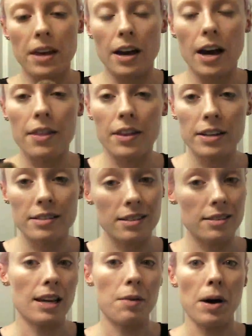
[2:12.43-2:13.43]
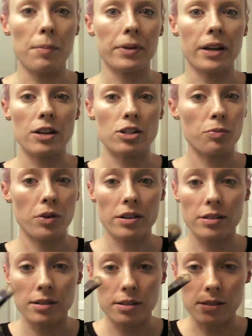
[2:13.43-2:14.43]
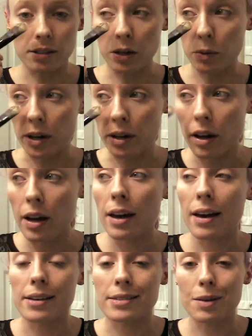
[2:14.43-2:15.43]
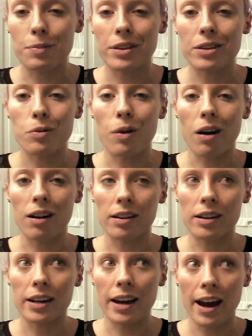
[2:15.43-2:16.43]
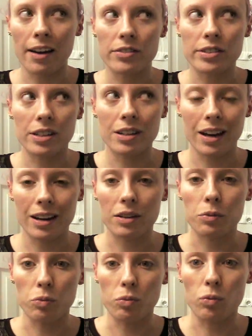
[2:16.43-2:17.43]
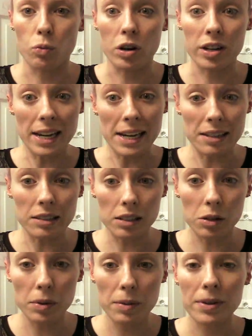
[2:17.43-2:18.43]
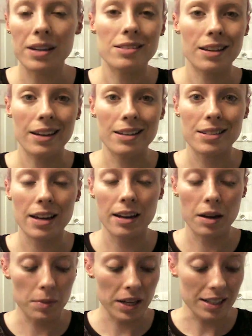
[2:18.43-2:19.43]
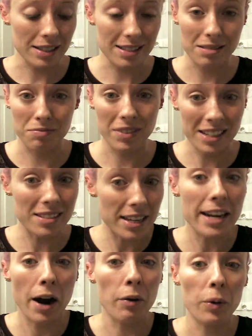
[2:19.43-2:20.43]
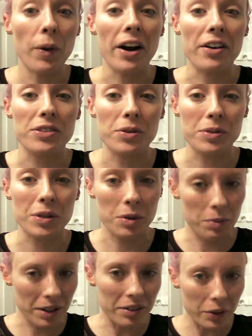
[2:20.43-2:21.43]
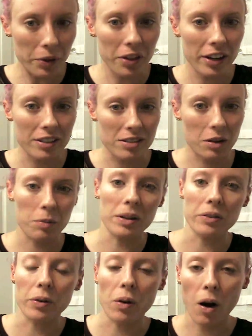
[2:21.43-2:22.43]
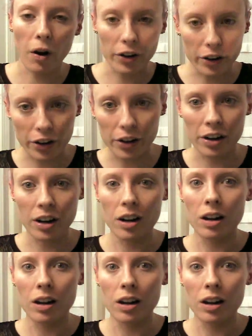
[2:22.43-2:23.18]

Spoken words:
And then it's the same application process as liquid, except that you are going to have to kind of work at it a little bit because, like I said, I mean, it's 10-hour wear, so it's going to be a little thick, it's going to be a little harder